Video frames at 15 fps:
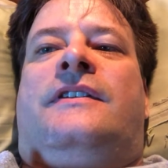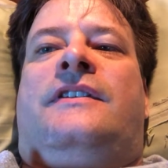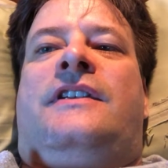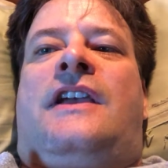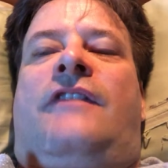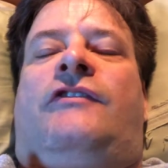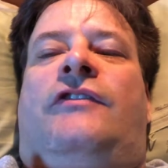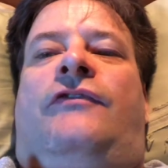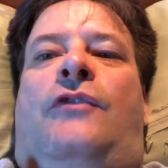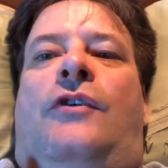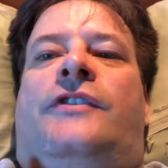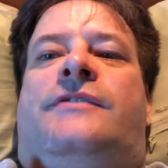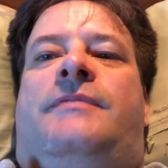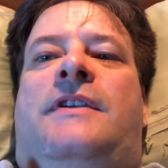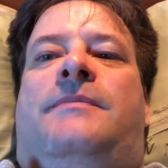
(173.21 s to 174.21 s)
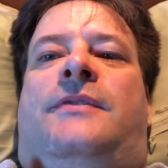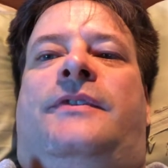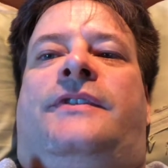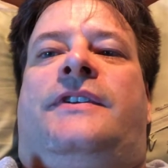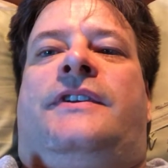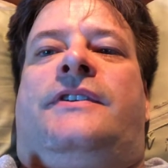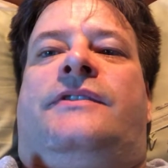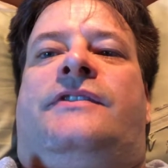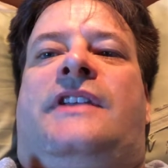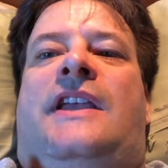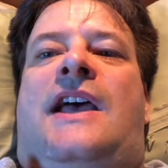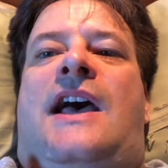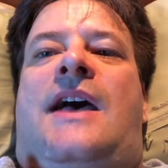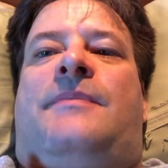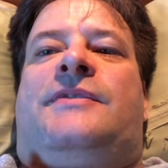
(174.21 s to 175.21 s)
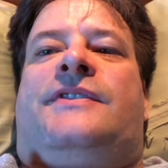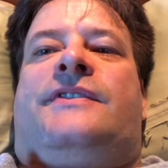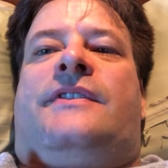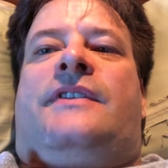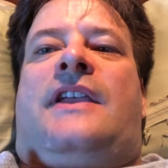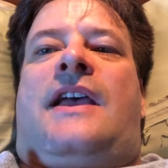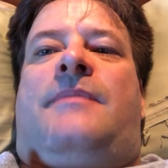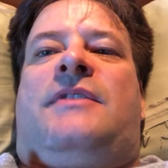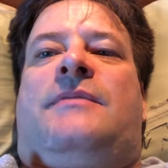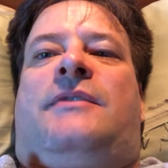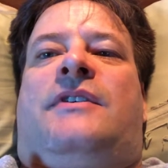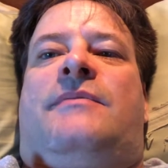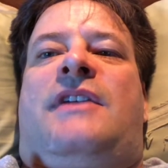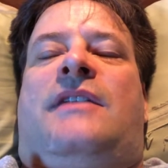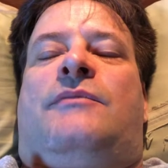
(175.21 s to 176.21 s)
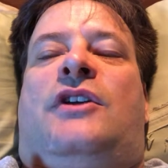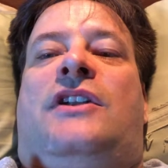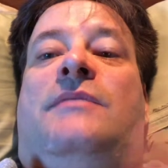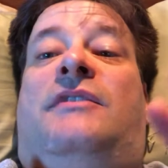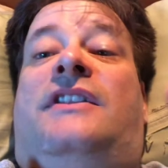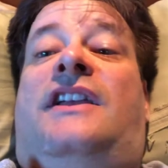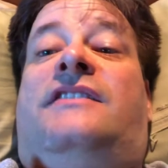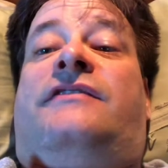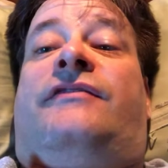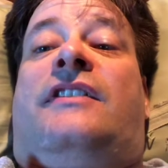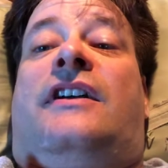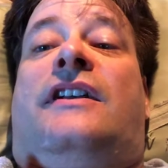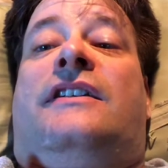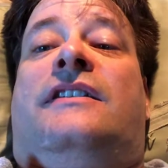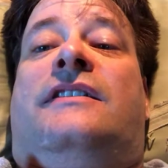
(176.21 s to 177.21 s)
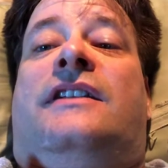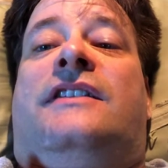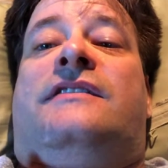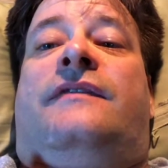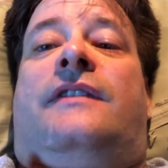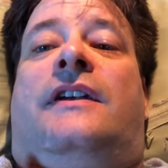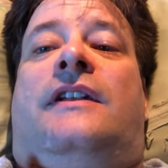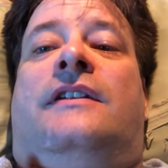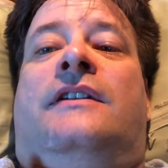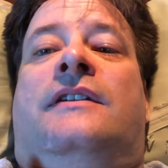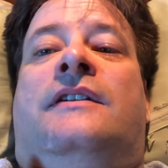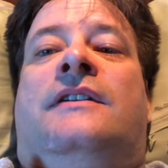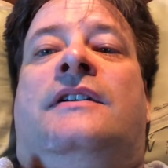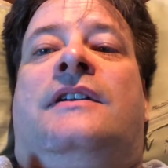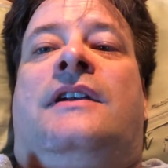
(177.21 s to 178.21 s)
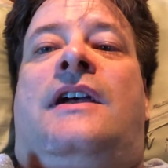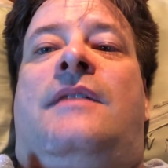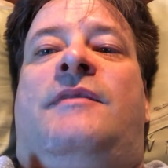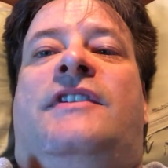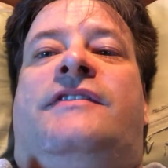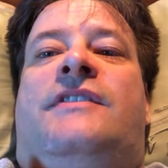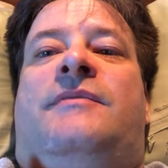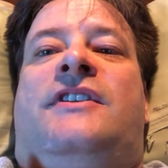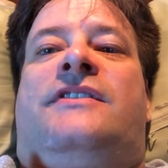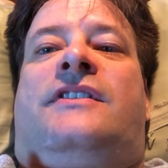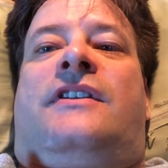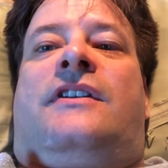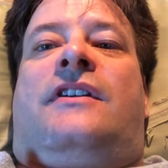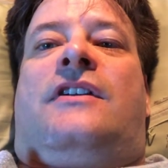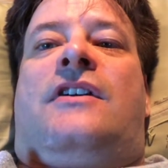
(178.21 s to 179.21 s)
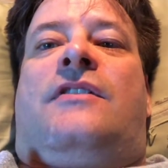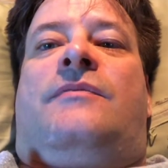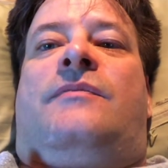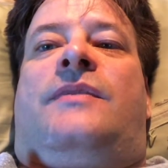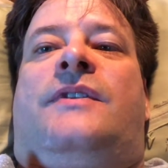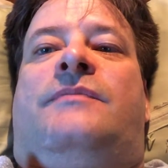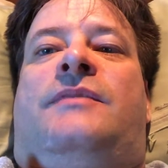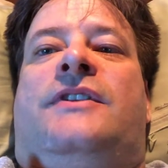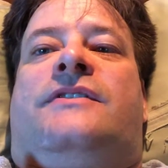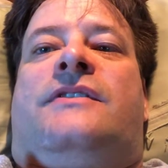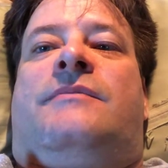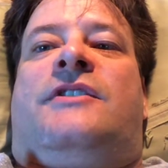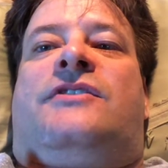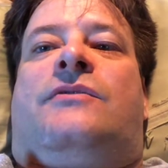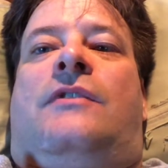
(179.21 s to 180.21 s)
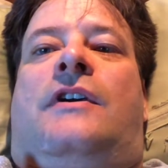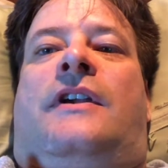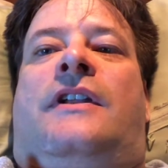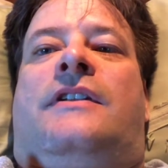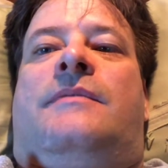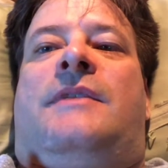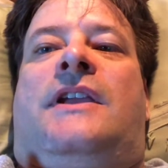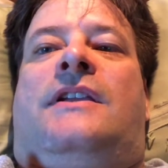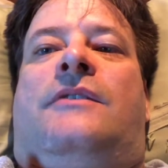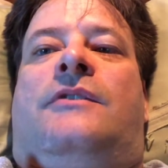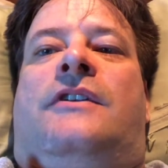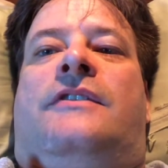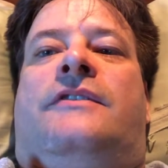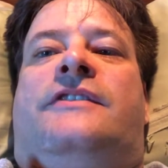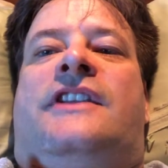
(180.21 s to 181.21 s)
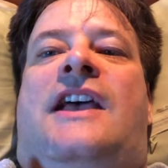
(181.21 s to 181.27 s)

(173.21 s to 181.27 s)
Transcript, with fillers: you have to force people to use the apps so the app people can make money. But that's fine. That's fine. I mean, if somebody's going to go but put so much work into making one of those